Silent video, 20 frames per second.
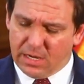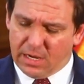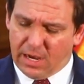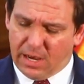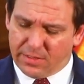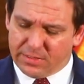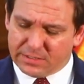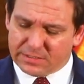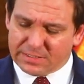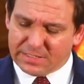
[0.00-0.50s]

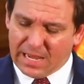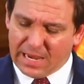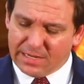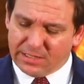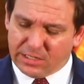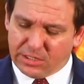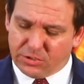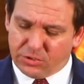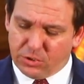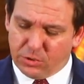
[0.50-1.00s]
Uh, this
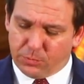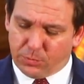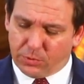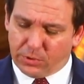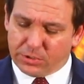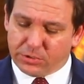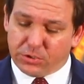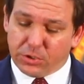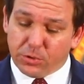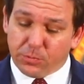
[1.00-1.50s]

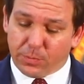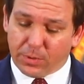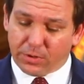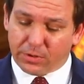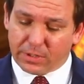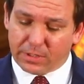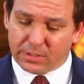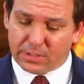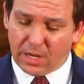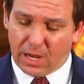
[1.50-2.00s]
$92.2
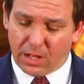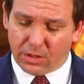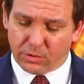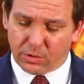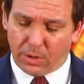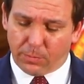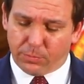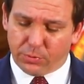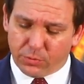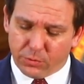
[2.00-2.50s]
billion
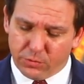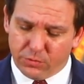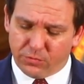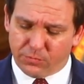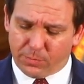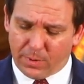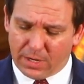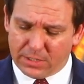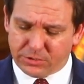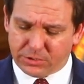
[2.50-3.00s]

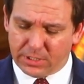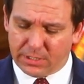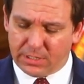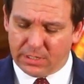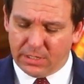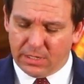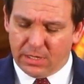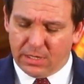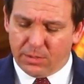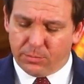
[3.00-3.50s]
approved
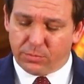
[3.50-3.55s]
budget